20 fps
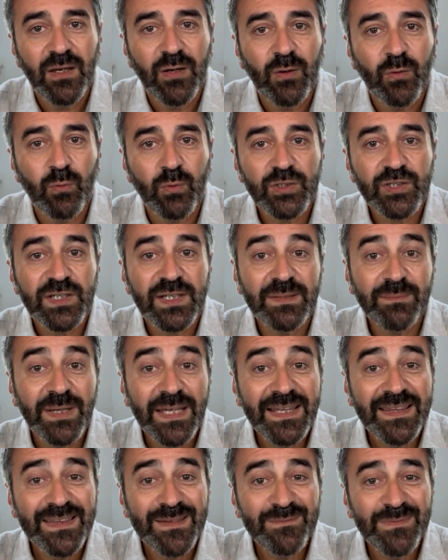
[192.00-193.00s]
which can
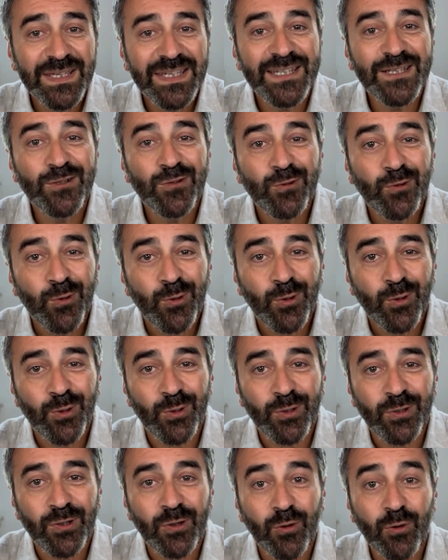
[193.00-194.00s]
make them ignore